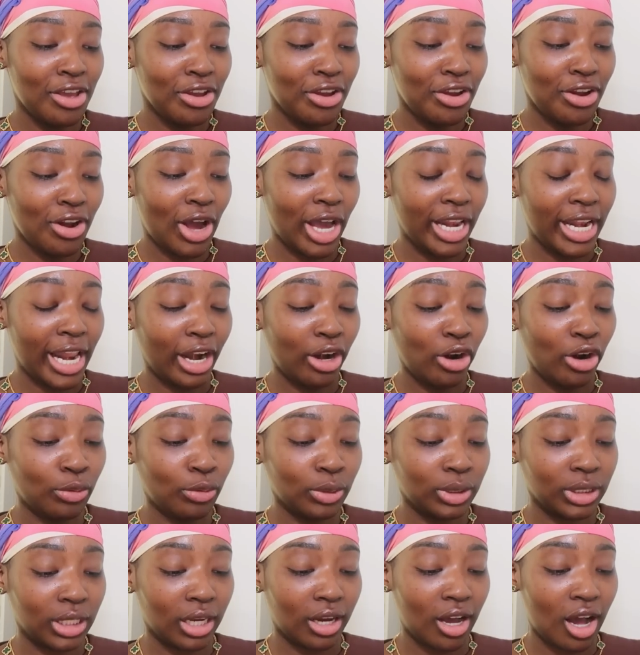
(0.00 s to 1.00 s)
You know, and I
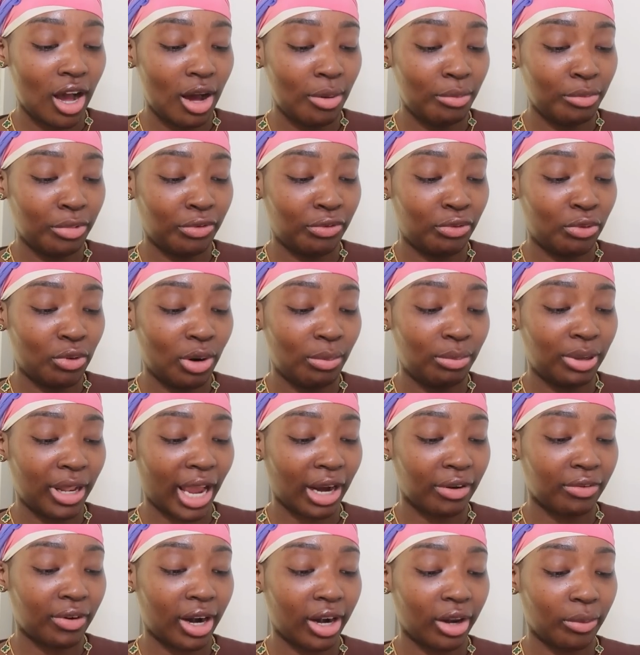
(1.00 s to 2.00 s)
it was going to come before
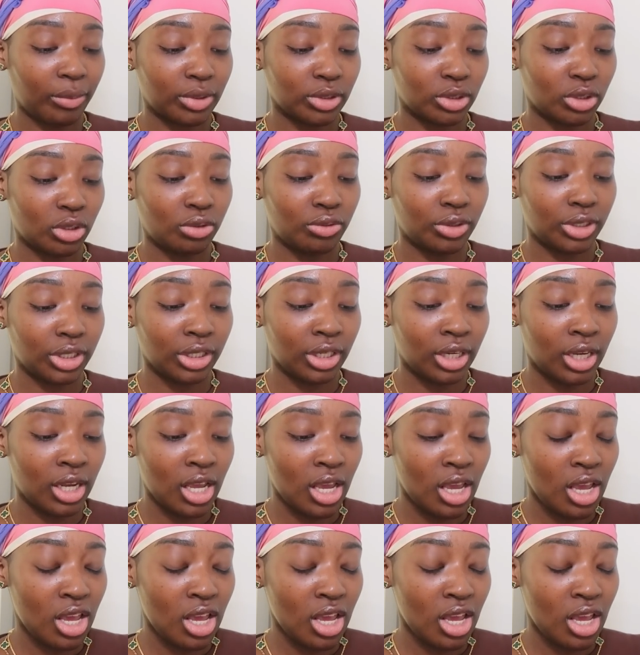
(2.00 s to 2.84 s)
Black Friday was over.